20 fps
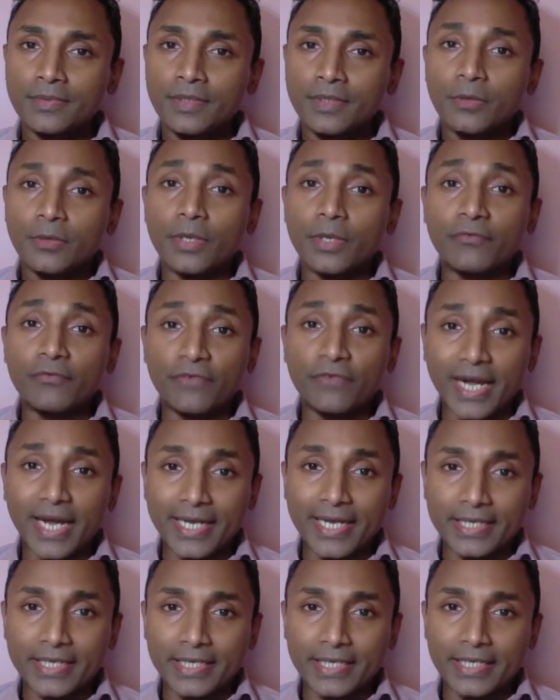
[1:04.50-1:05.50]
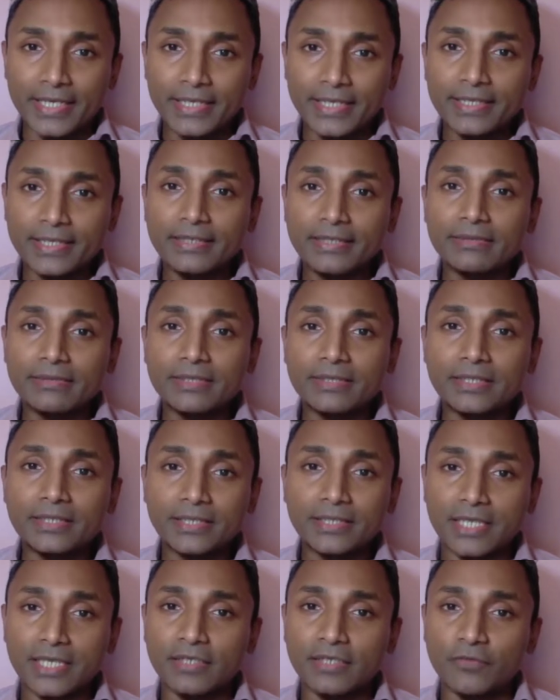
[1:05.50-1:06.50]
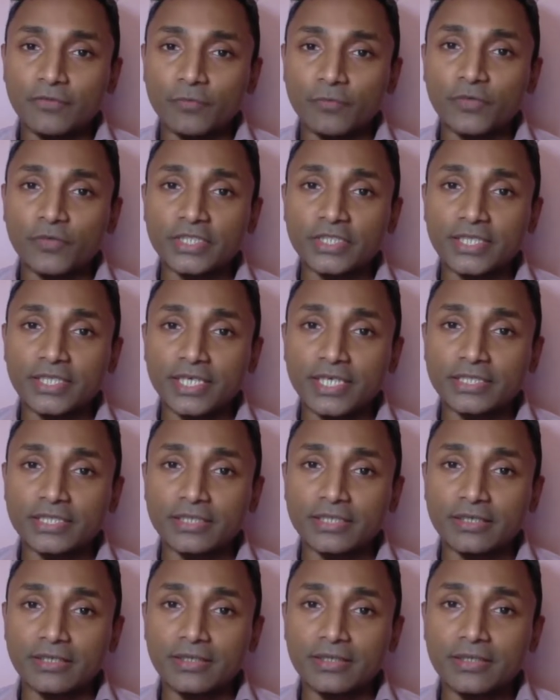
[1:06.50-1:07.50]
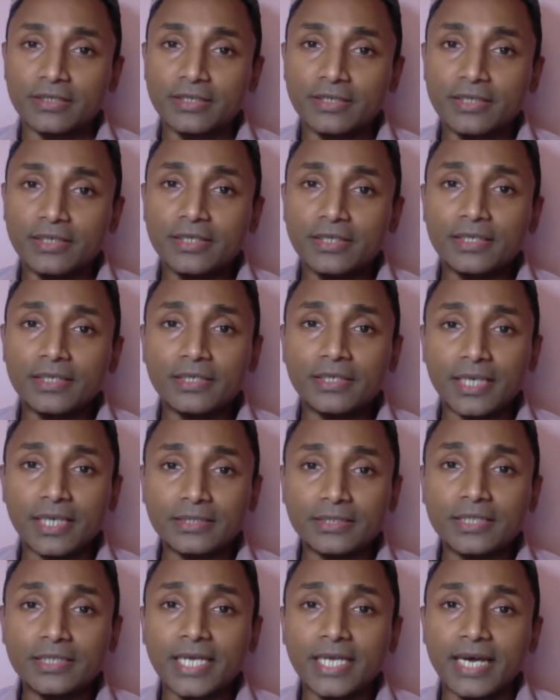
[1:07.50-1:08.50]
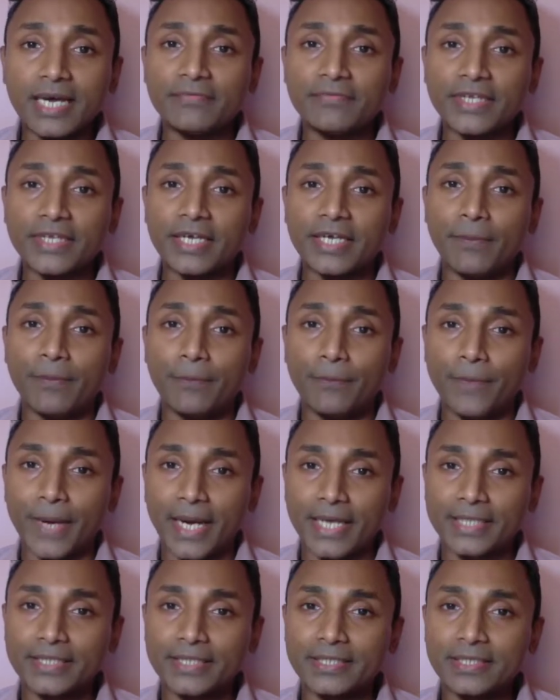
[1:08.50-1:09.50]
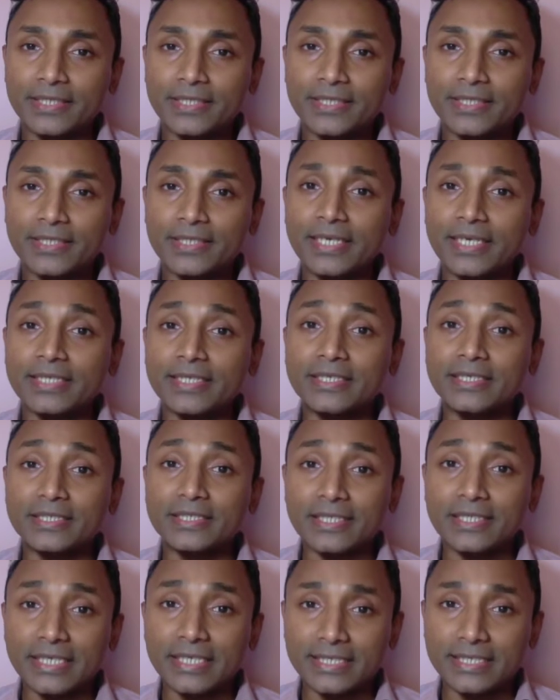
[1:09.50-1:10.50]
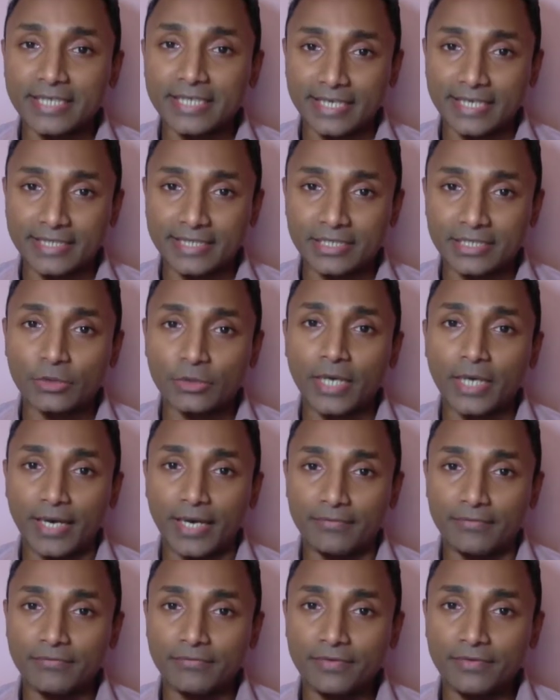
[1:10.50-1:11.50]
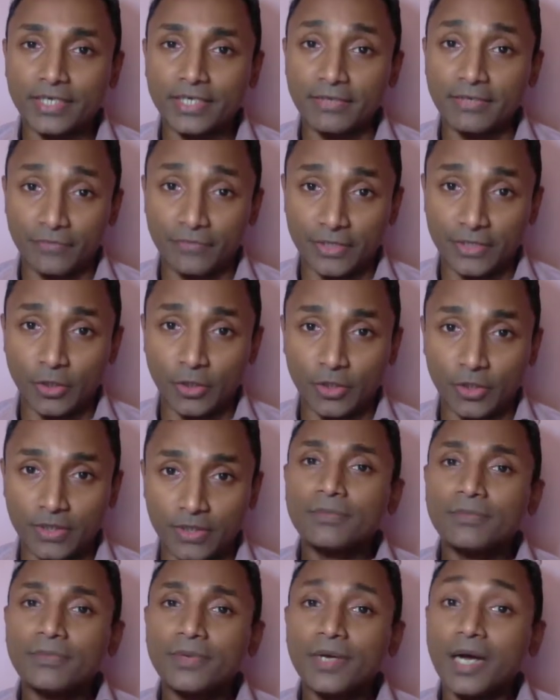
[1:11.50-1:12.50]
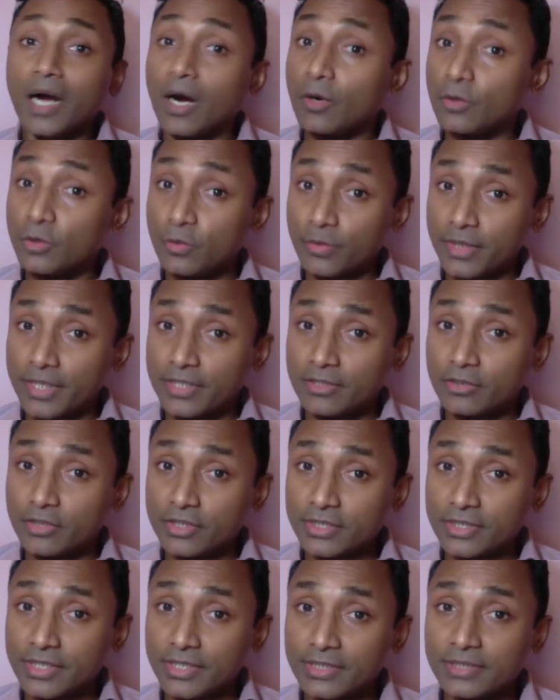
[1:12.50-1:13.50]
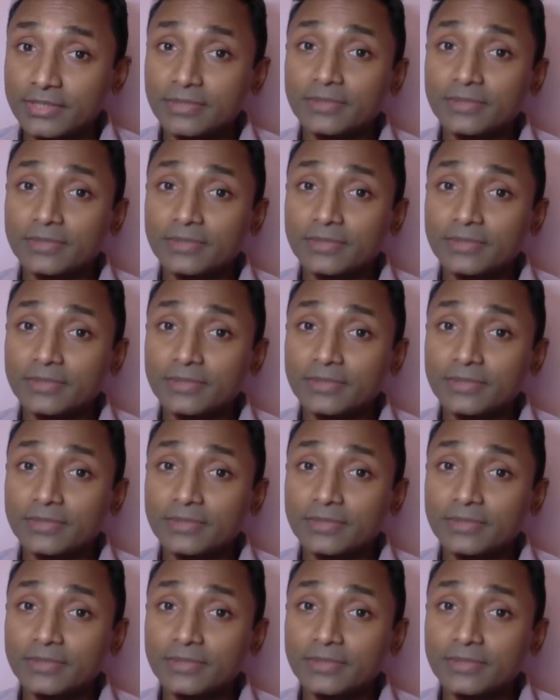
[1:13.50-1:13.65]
Well, frankly, this kind of appreciation doesn't have the impact that it is intended to have, if at all. How do we address this?